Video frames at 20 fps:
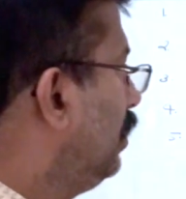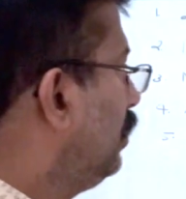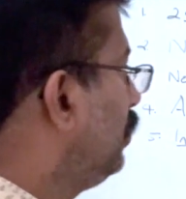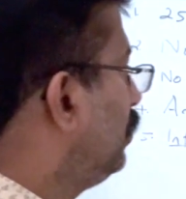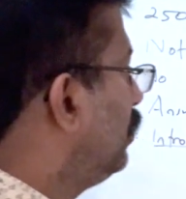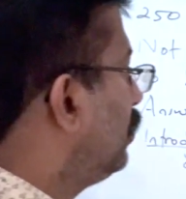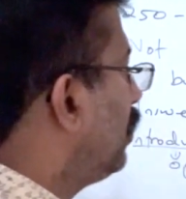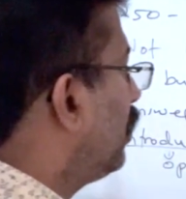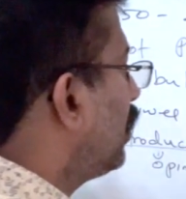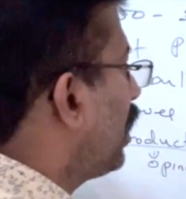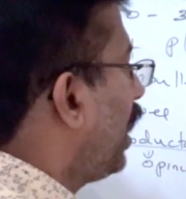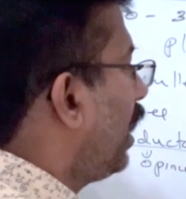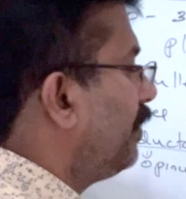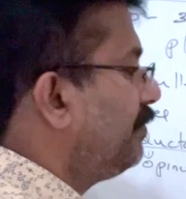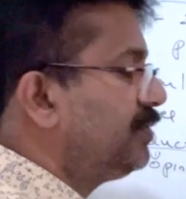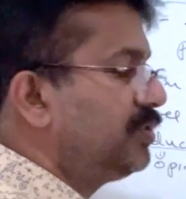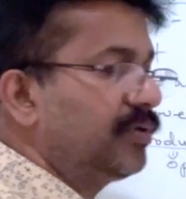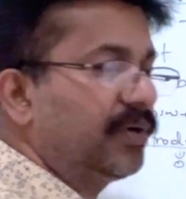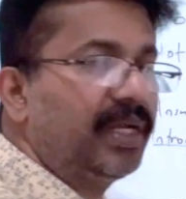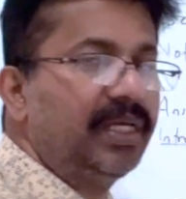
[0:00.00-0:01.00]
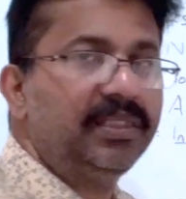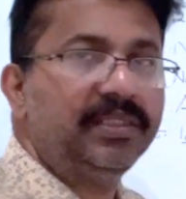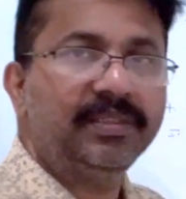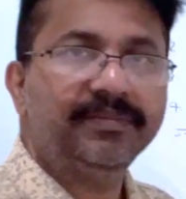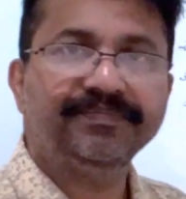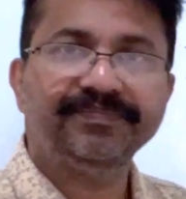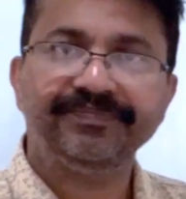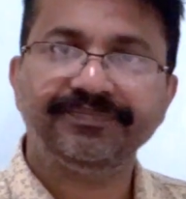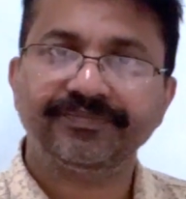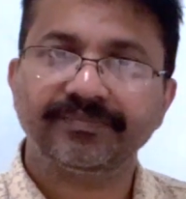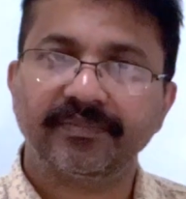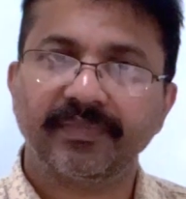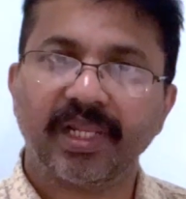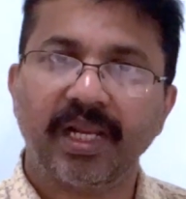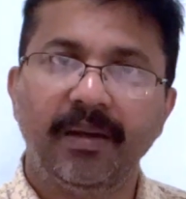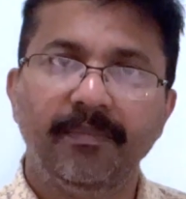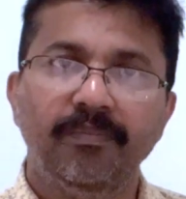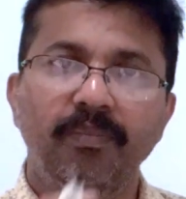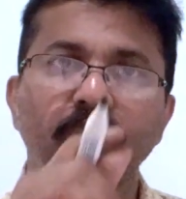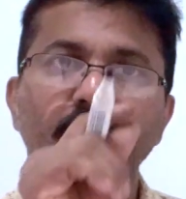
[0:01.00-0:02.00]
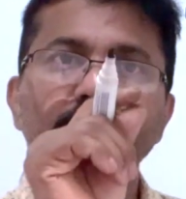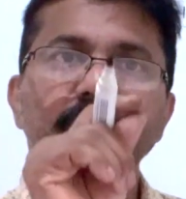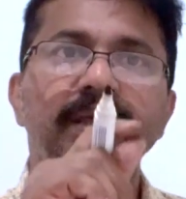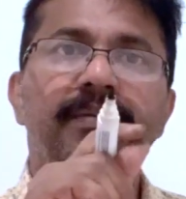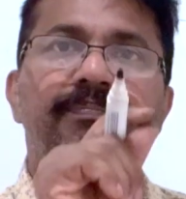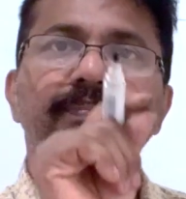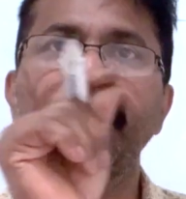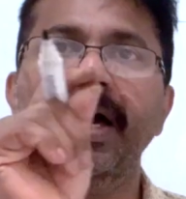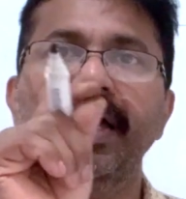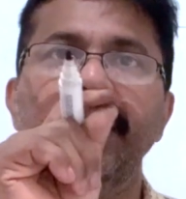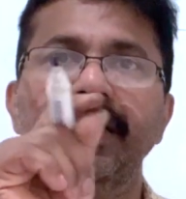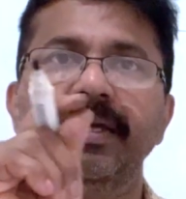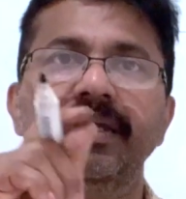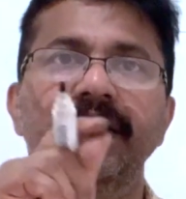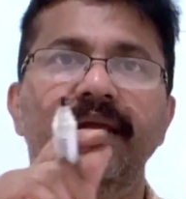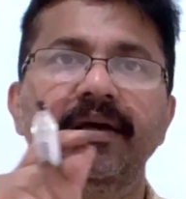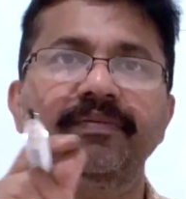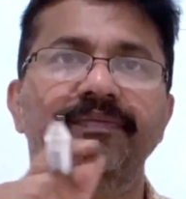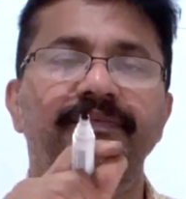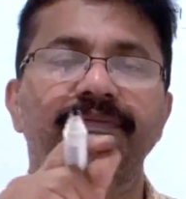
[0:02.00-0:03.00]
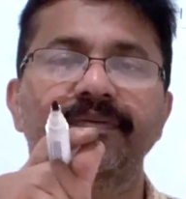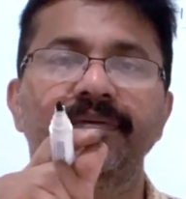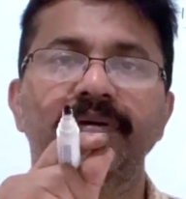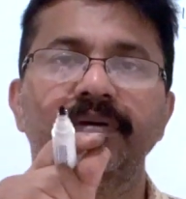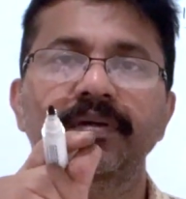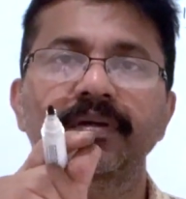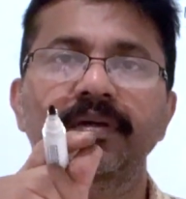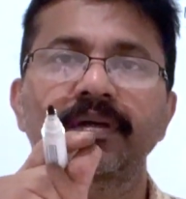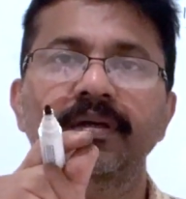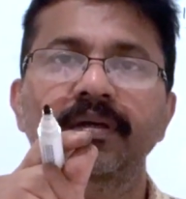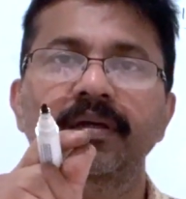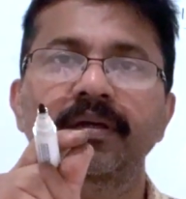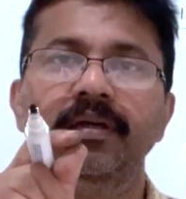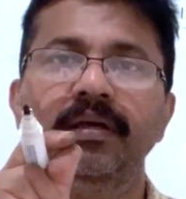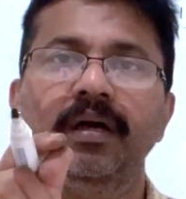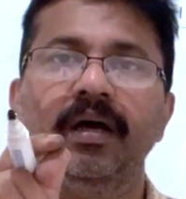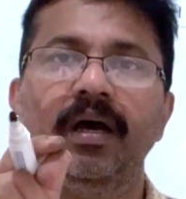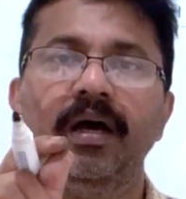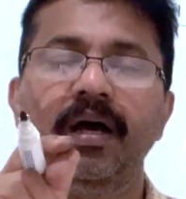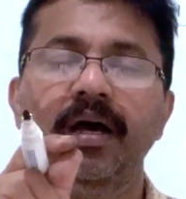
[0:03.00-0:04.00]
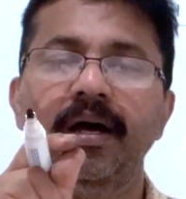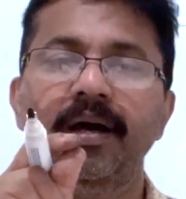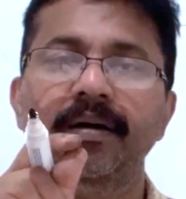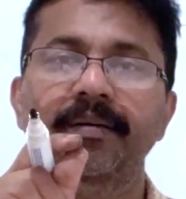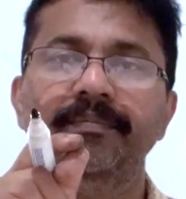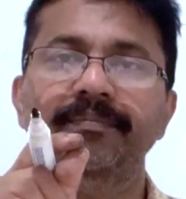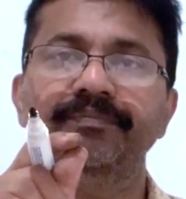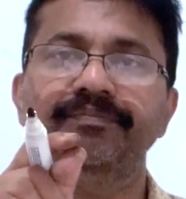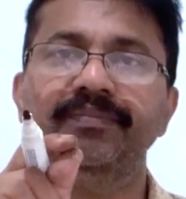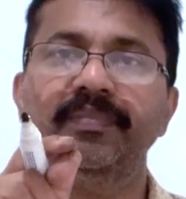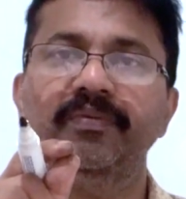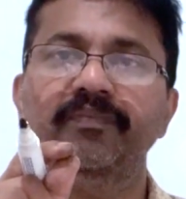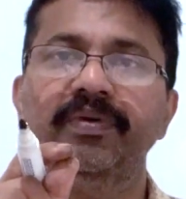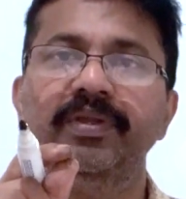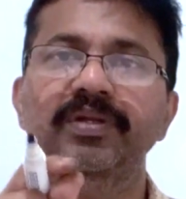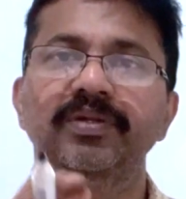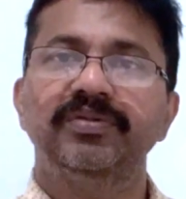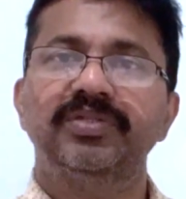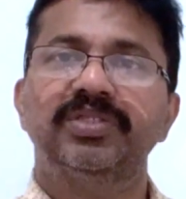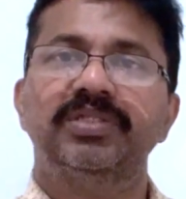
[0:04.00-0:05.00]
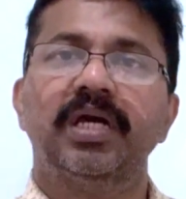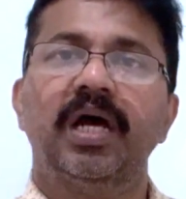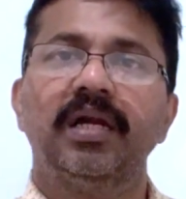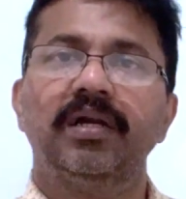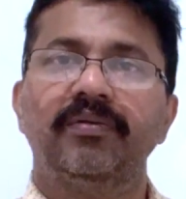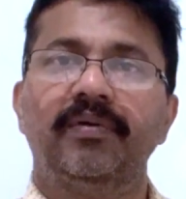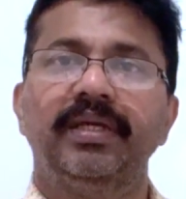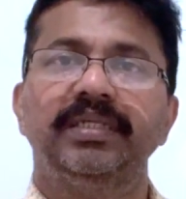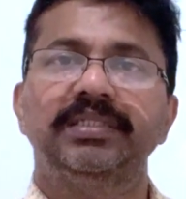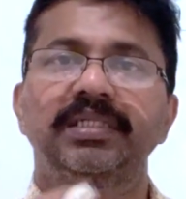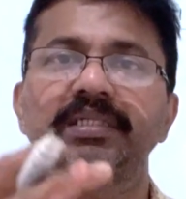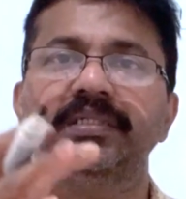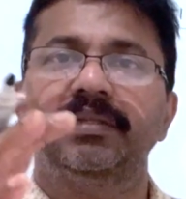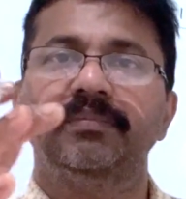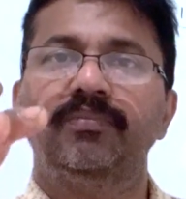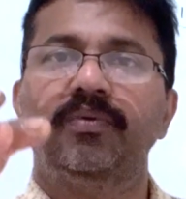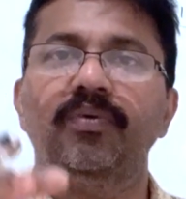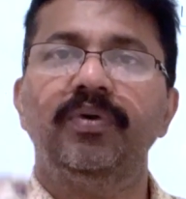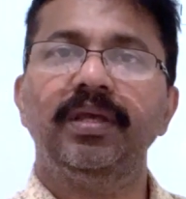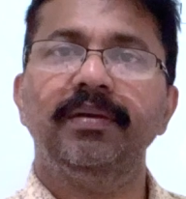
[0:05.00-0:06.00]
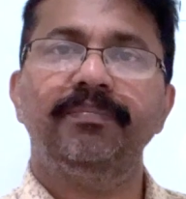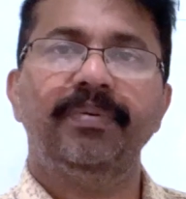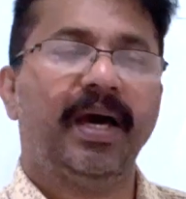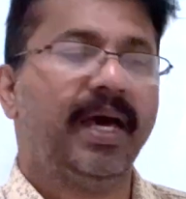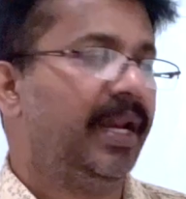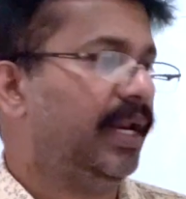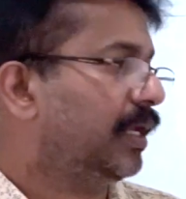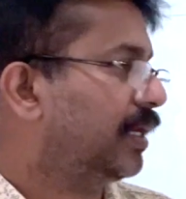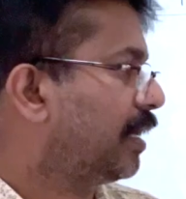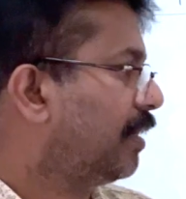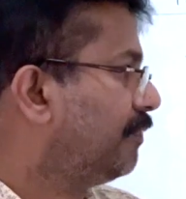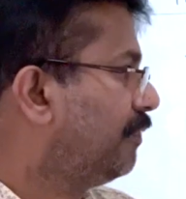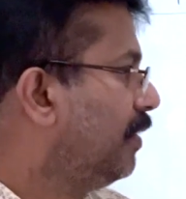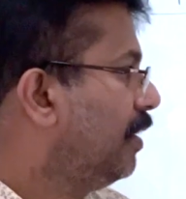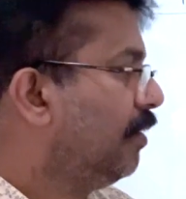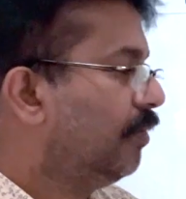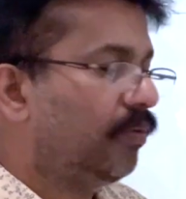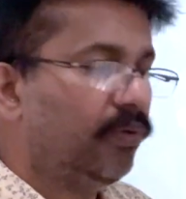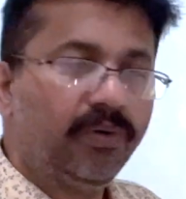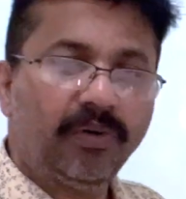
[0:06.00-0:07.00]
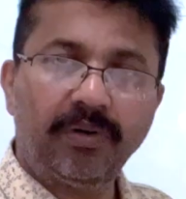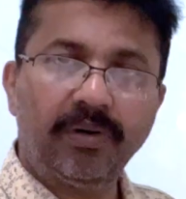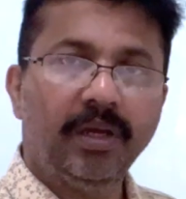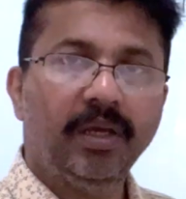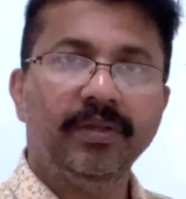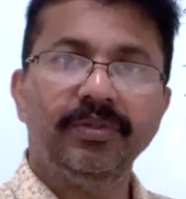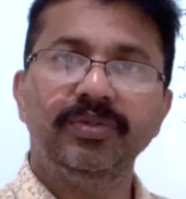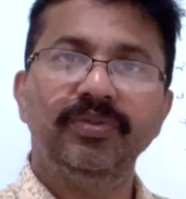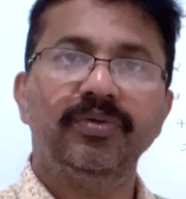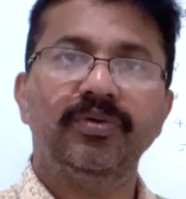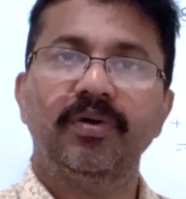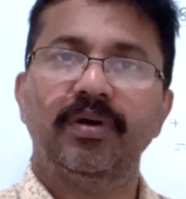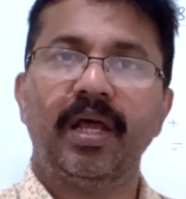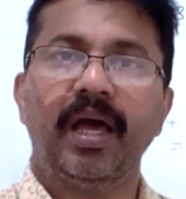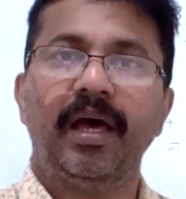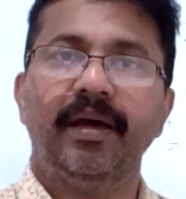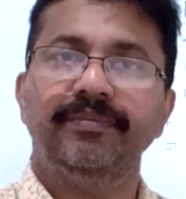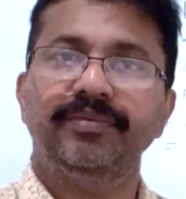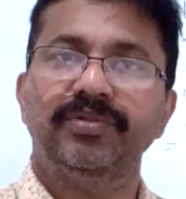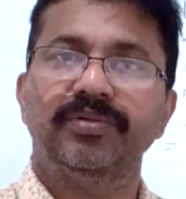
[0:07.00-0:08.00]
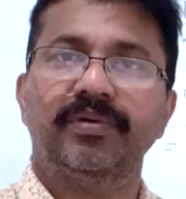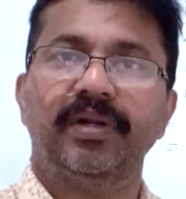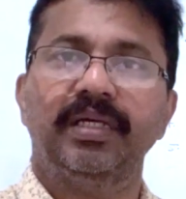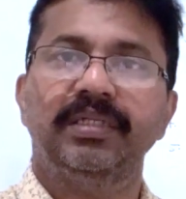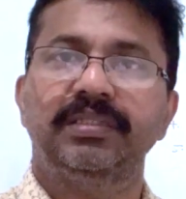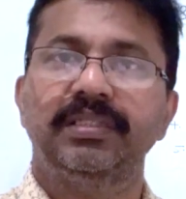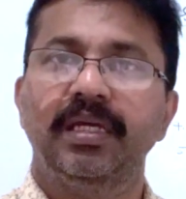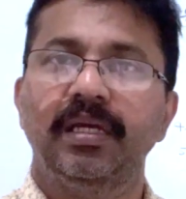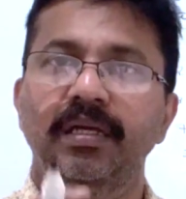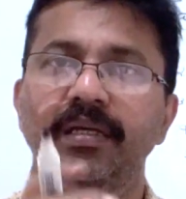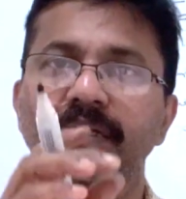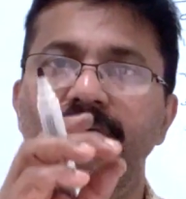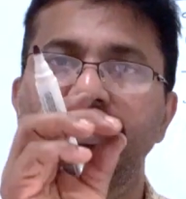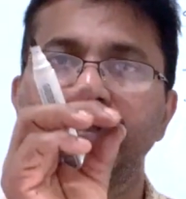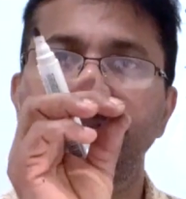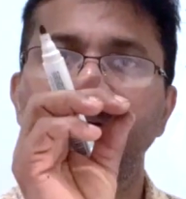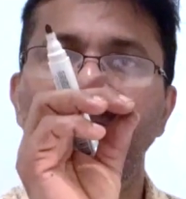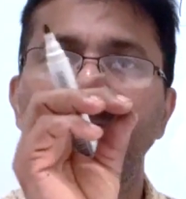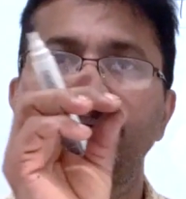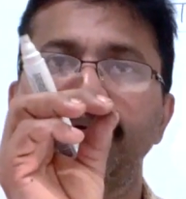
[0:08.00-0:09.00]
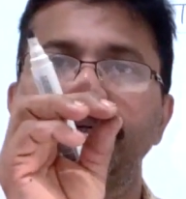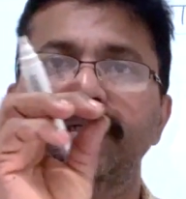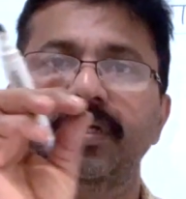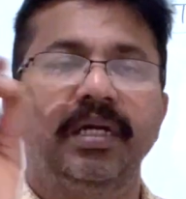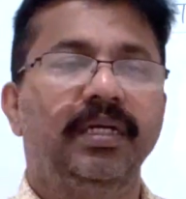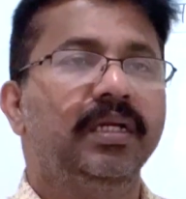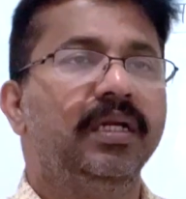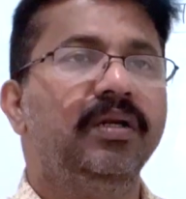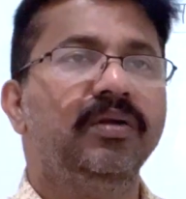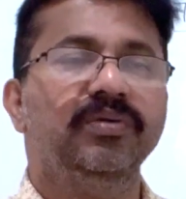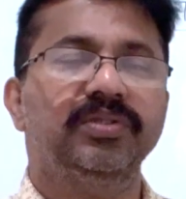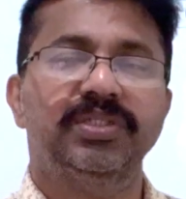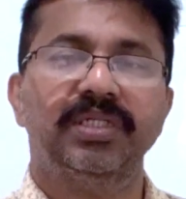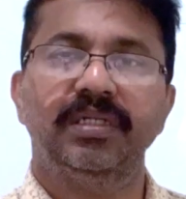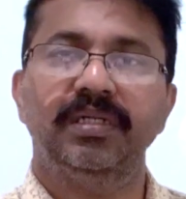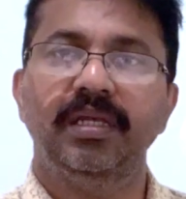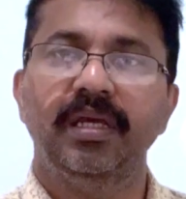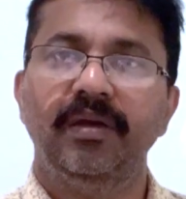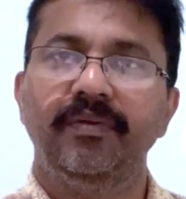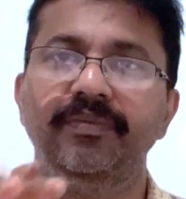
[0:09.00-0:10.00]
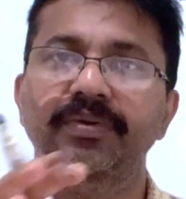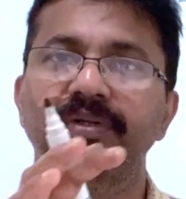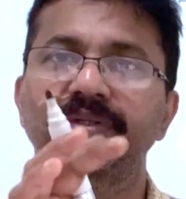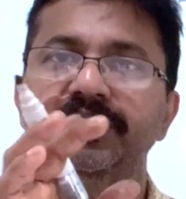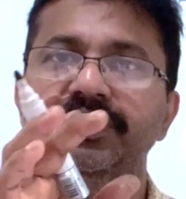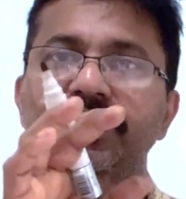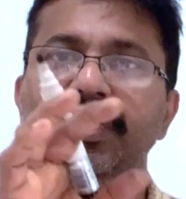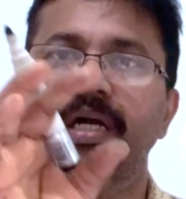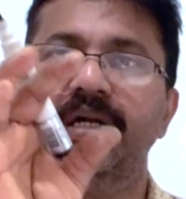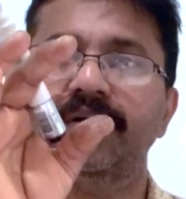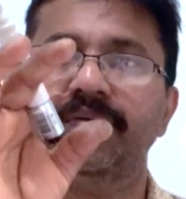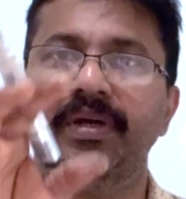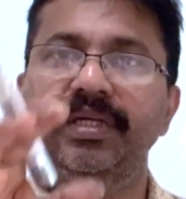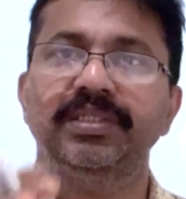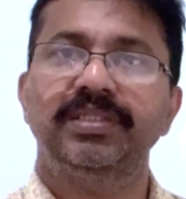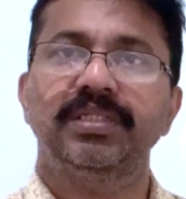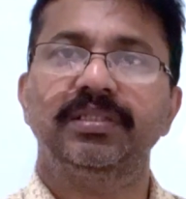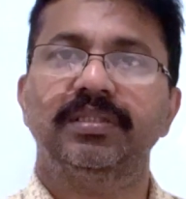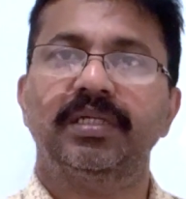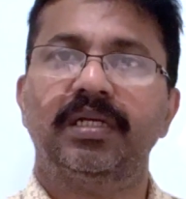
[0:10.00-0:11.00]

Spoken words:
You don't have to write body paragraph when you start writing the body paragraph, or you don't have to write the word conclusion when you start writing the